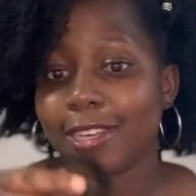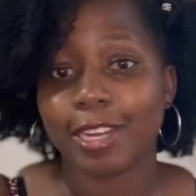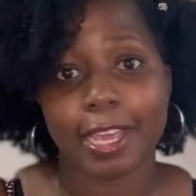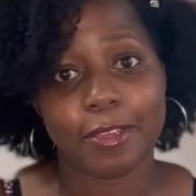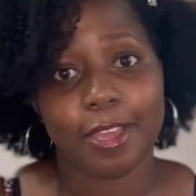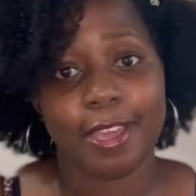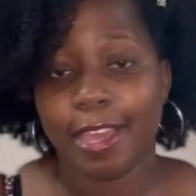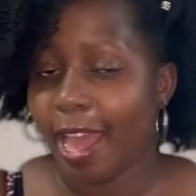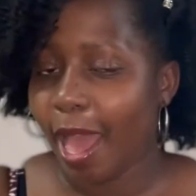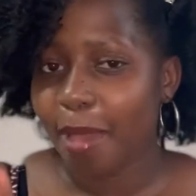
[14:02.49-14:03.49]
Like,
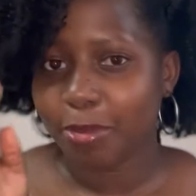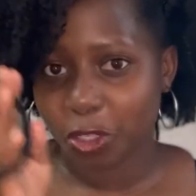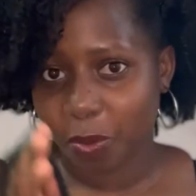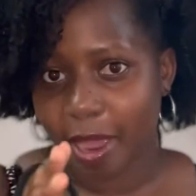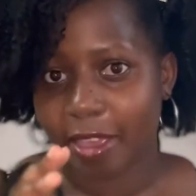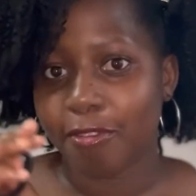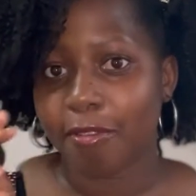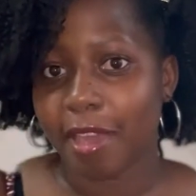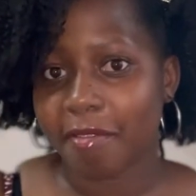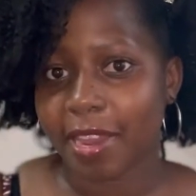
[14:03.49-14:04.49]
I'm sure if you've
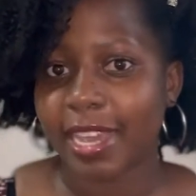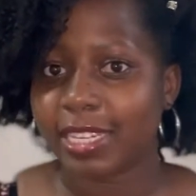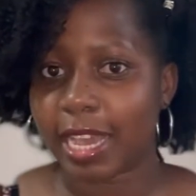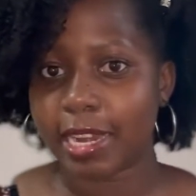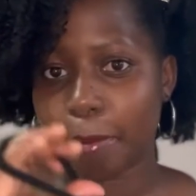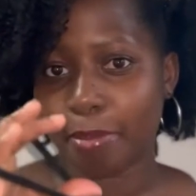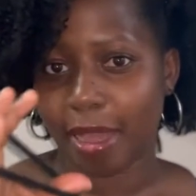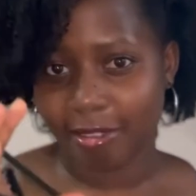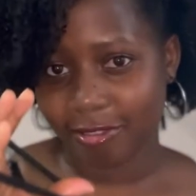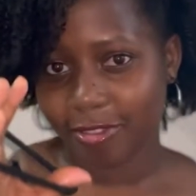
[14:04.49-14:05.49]
ever tied a
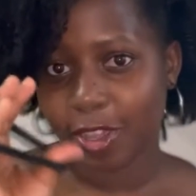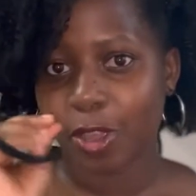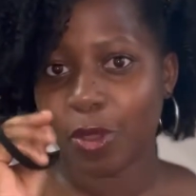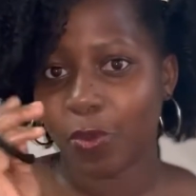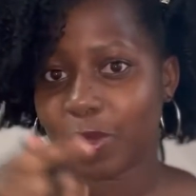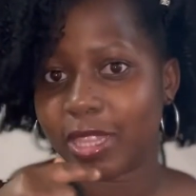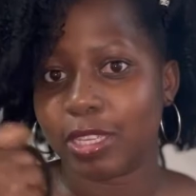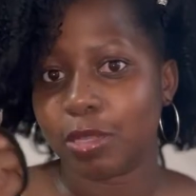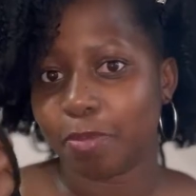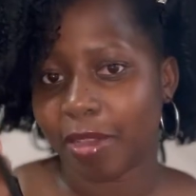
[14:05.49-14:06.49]
puff with
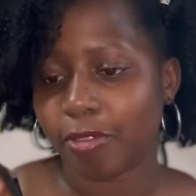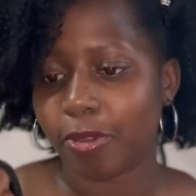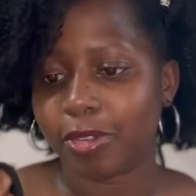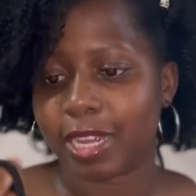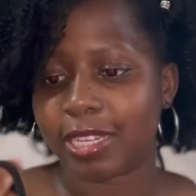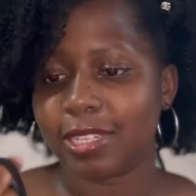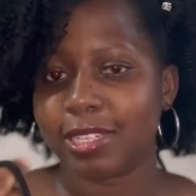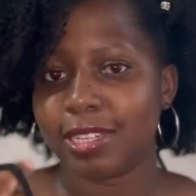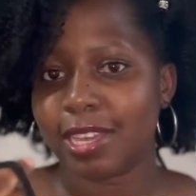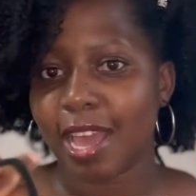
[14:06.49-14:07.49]
these puff
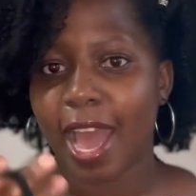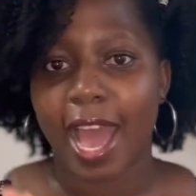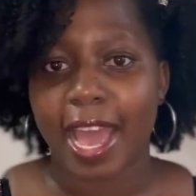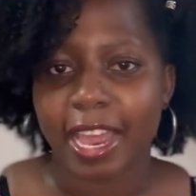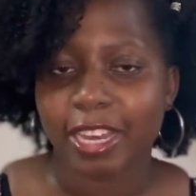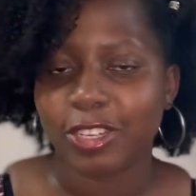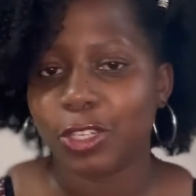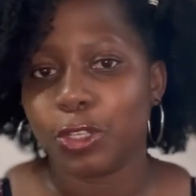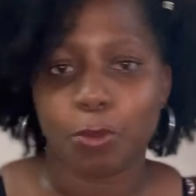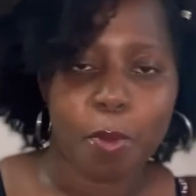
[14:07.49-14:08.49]
holders and
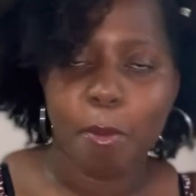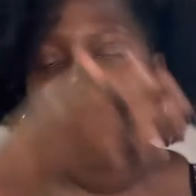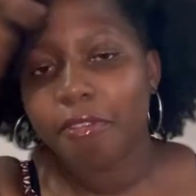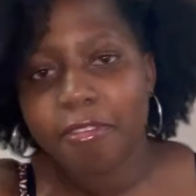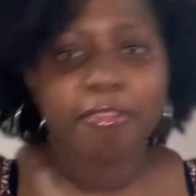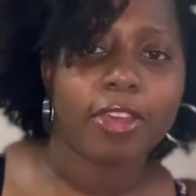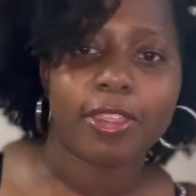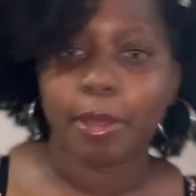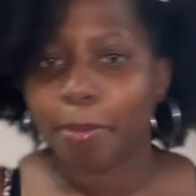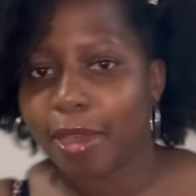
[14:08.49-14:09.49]
you remove
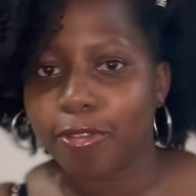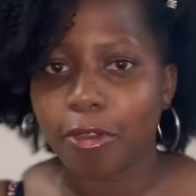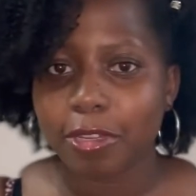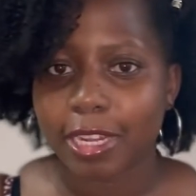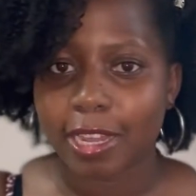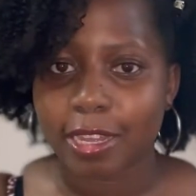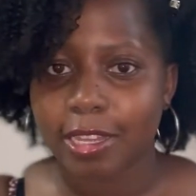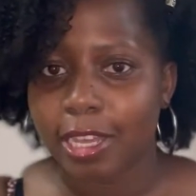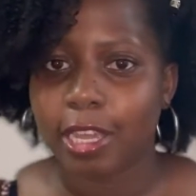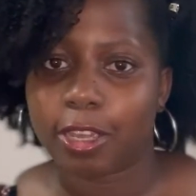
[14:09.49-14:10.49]
the puff holder
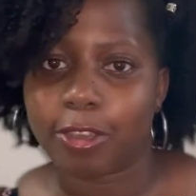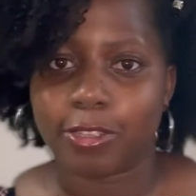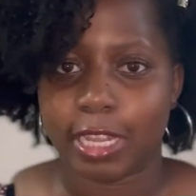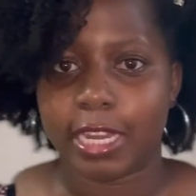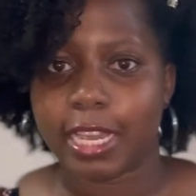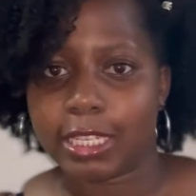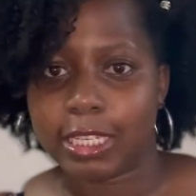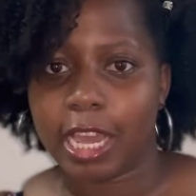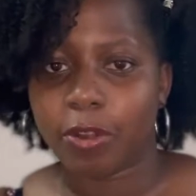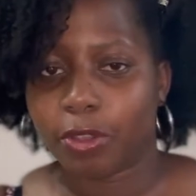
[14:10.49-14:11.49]
because the day is
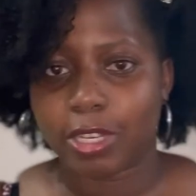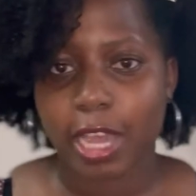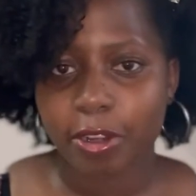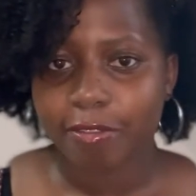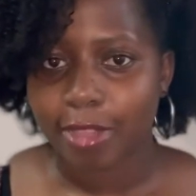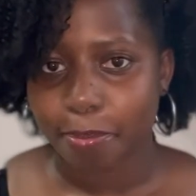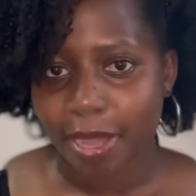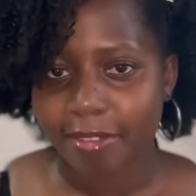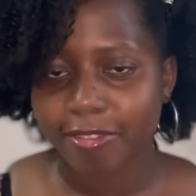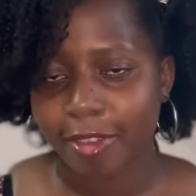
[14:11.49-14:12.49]
done or you're tired of the
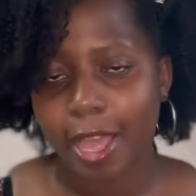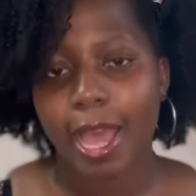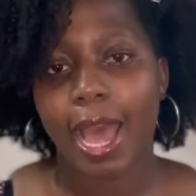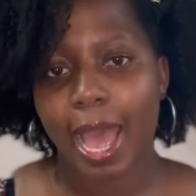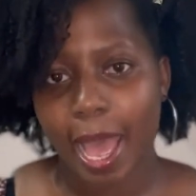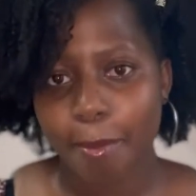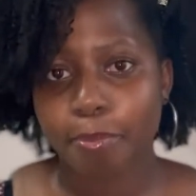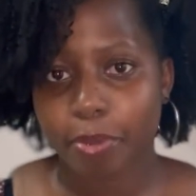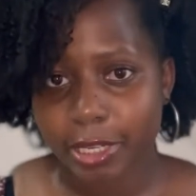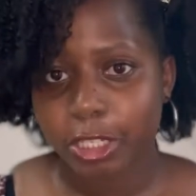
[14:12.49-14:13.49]
puff, I'm
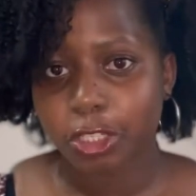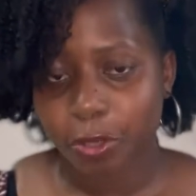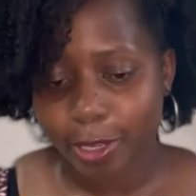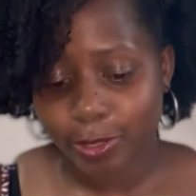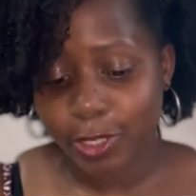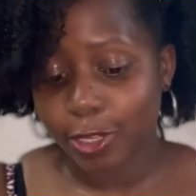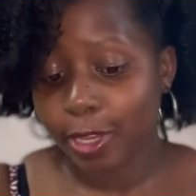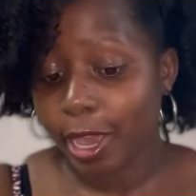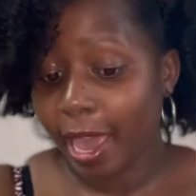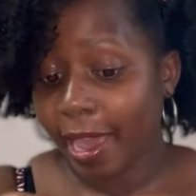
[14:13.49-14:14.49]
pretty sure you
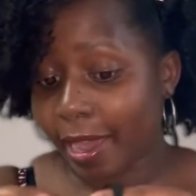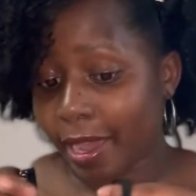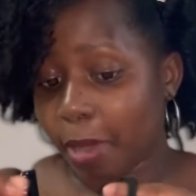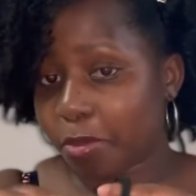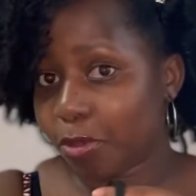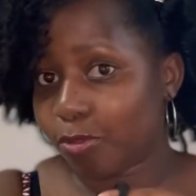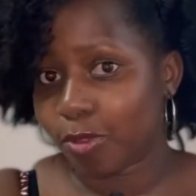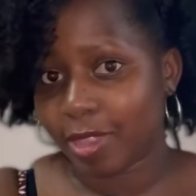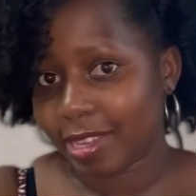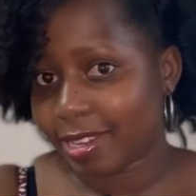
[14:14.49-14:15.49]
see hair coming off
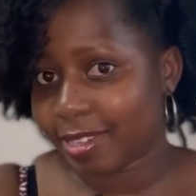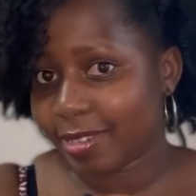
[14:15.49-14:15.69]
with it.